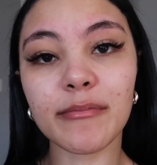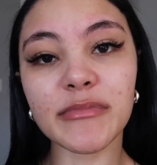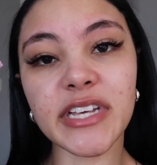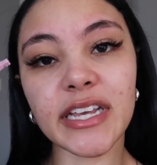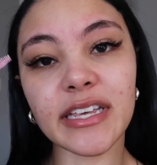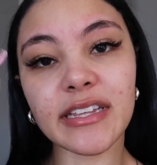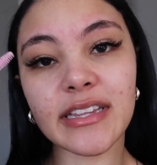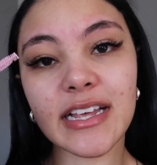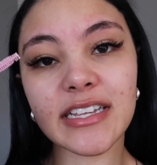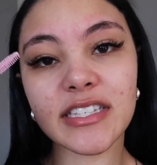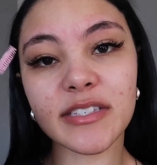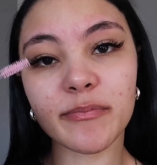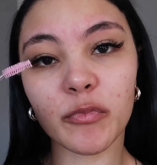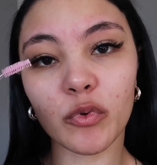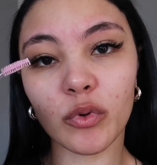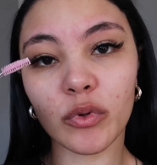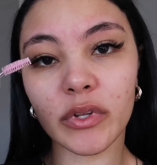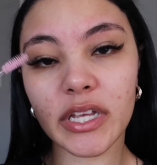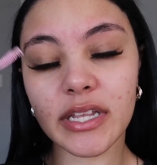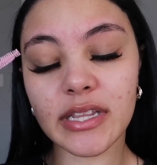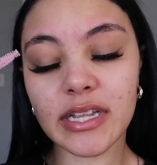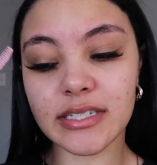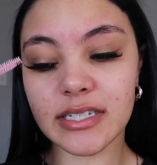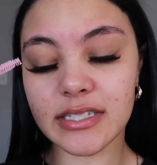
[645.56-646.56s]
taking that
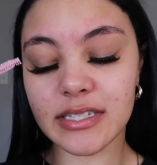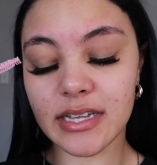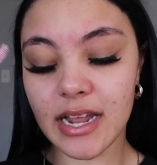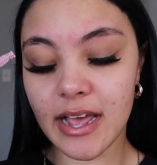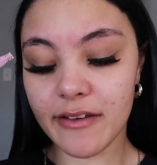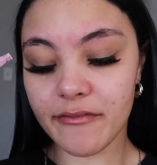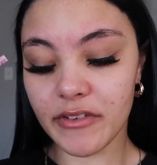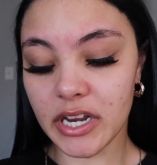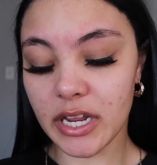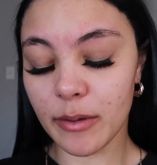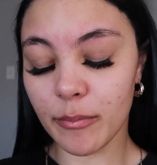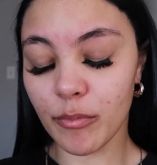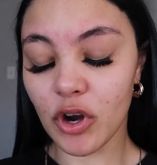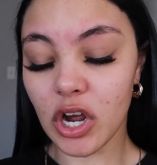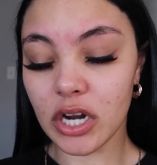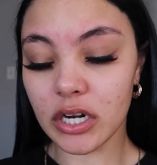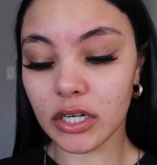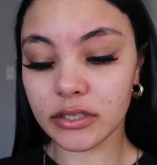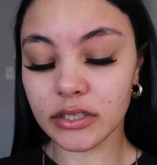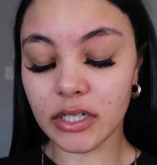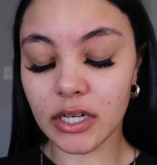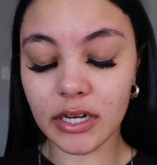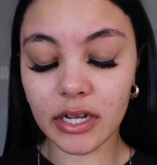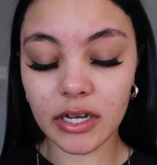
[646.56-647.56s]
spoolie that doesn't have any
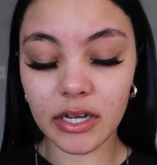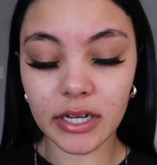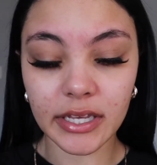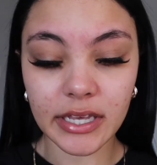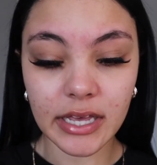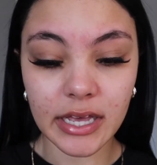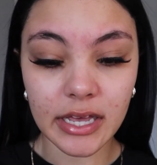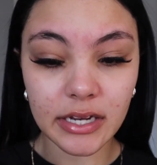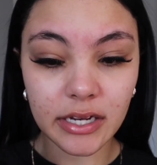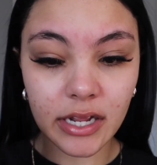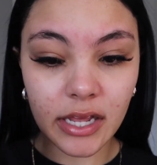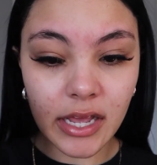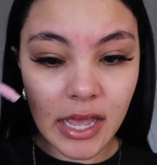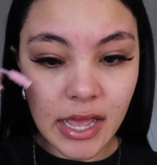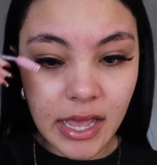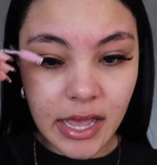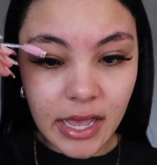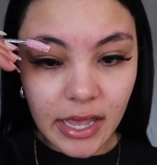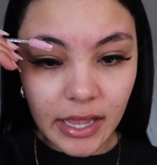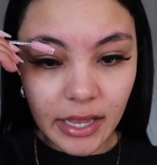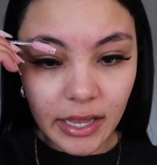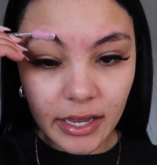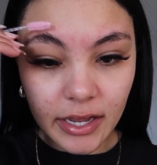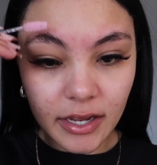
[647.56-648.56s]
product on it again,
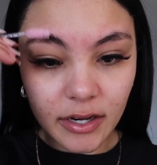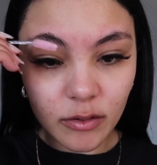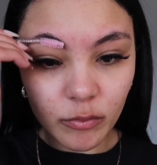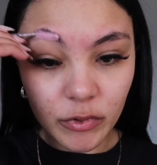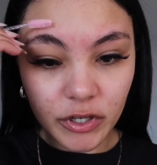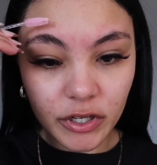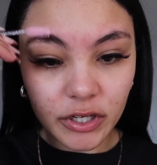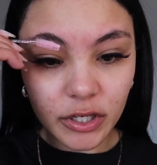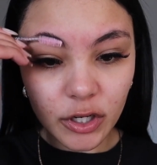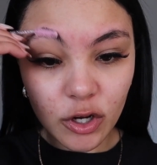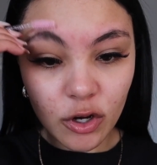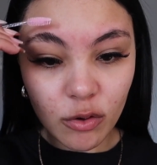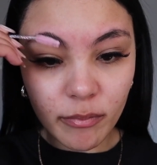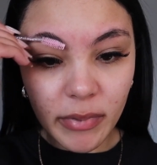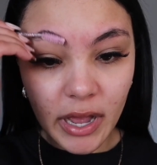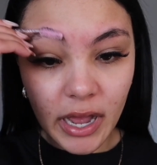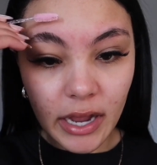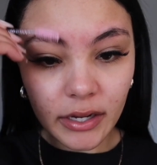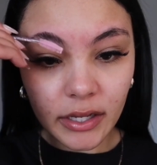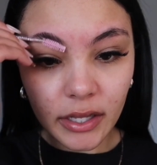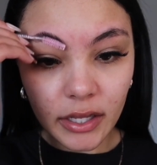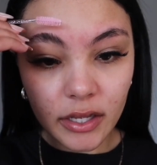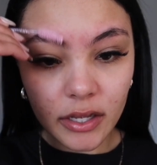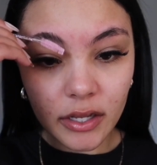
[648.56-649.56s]
and we're gonna go
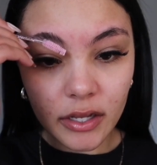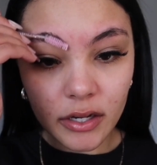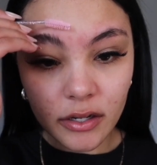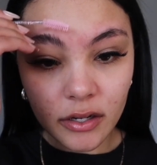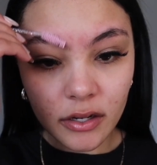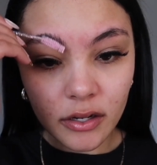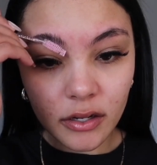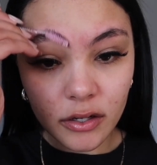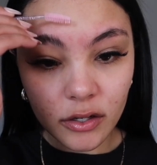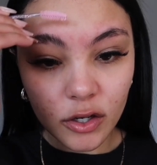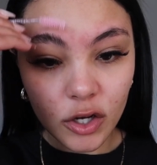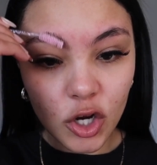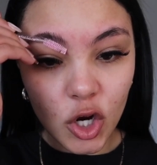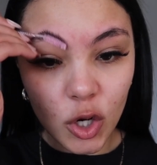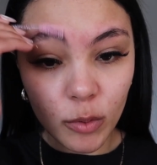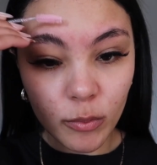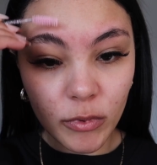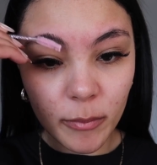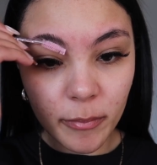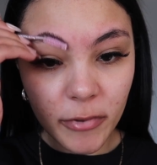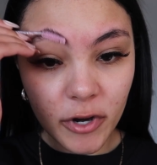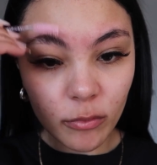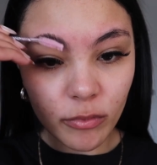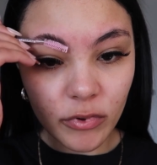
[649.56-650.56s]
back in, comb
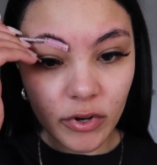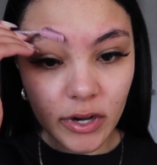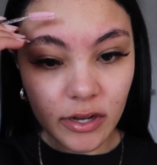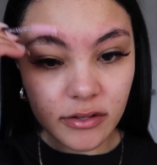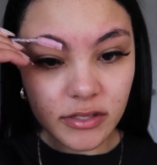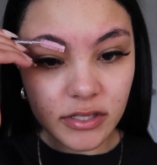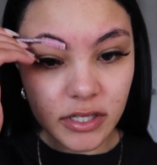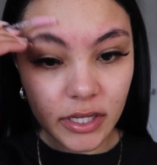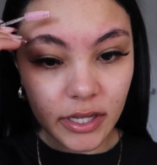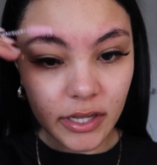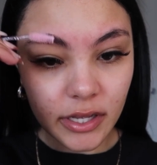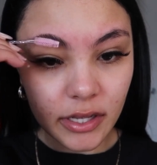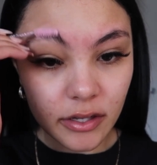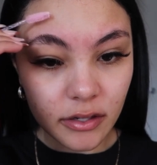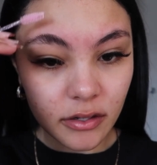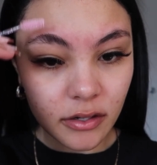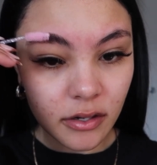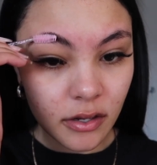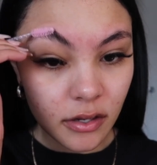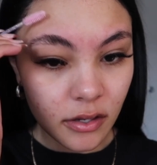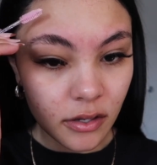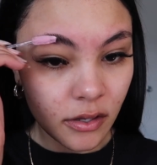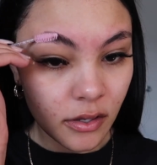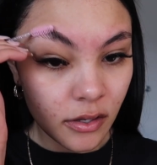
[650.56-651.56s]
up our brows
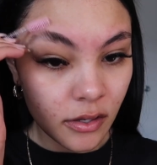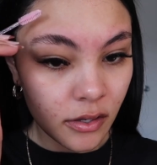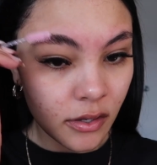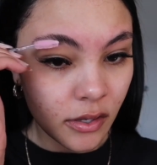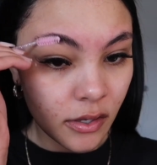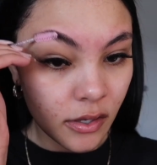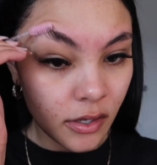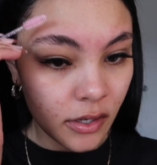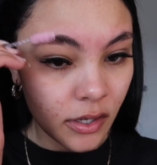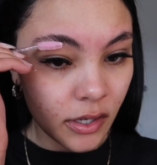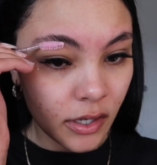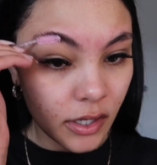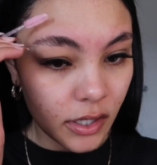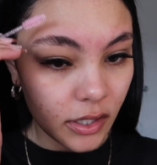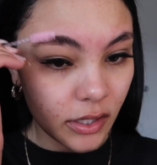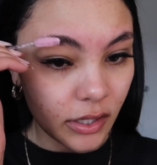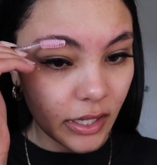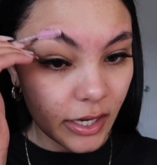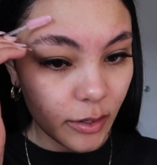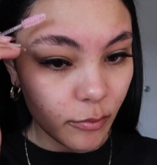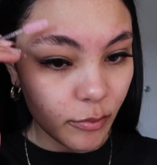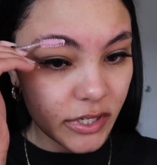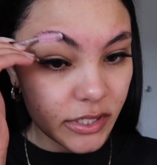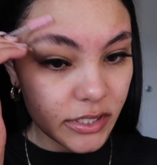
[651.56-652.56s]
again
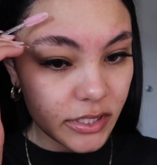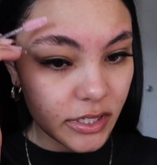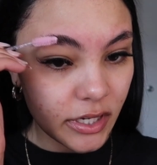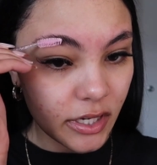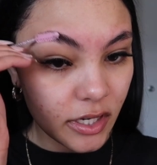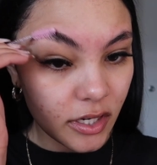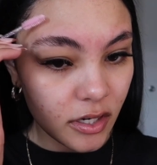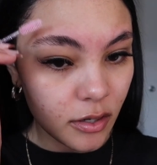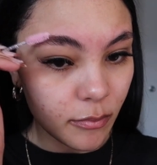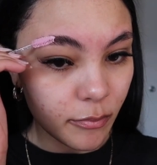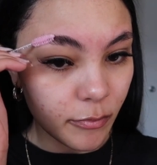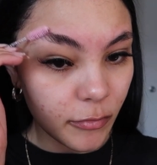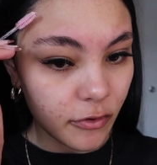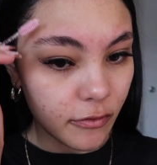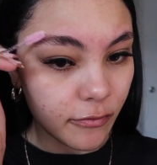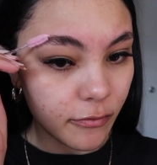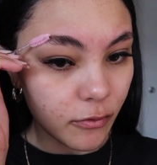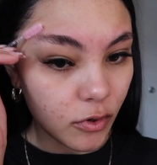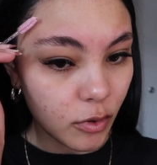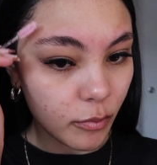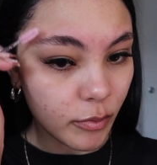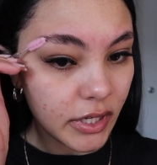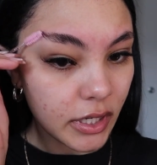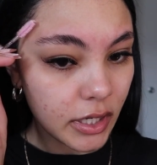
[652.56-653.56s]
like we did
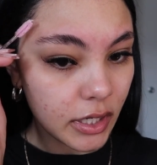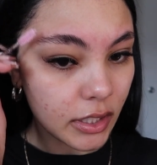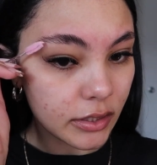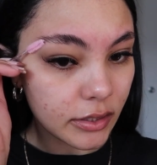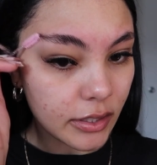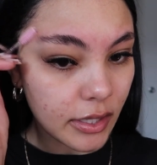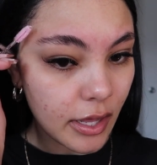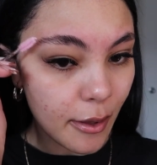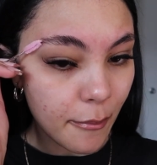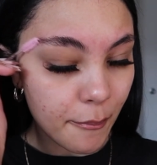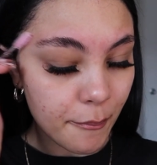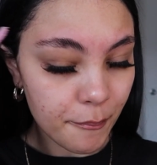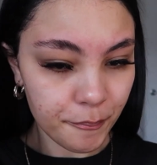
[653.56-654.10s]
before we cut them.